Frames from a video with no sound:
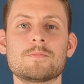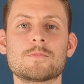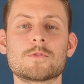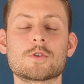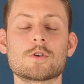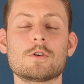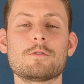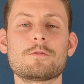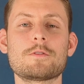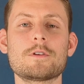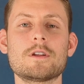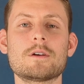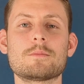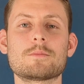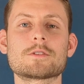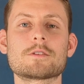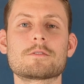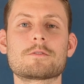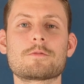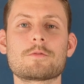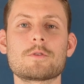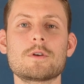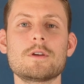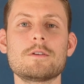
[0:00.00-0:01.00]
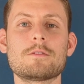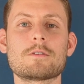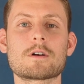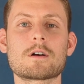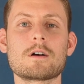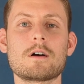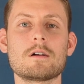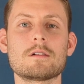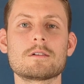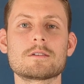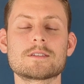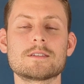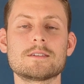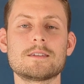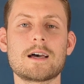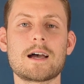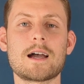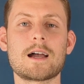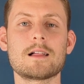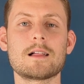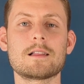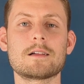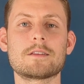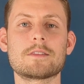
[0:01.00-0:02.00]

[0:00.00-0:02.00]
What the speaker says: Toll-free numbers are free for callers to dial,